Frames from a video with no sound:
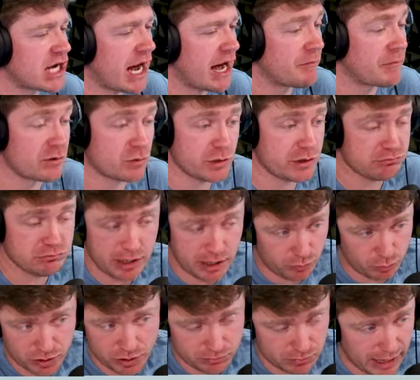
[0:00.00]
time, and we, uh,
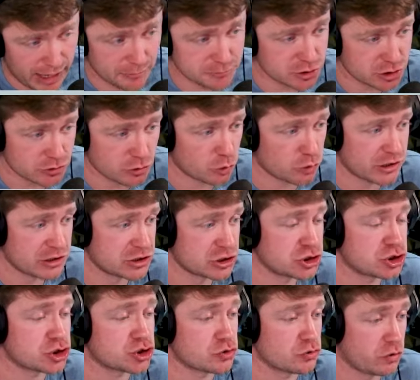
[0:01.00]
well, absolutely
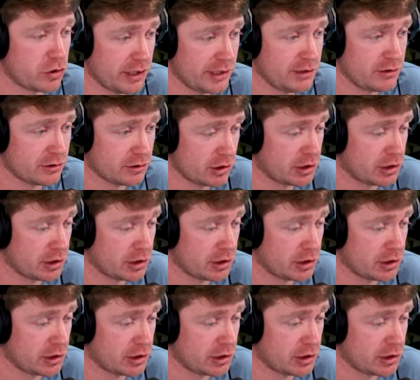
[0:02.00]
destroyed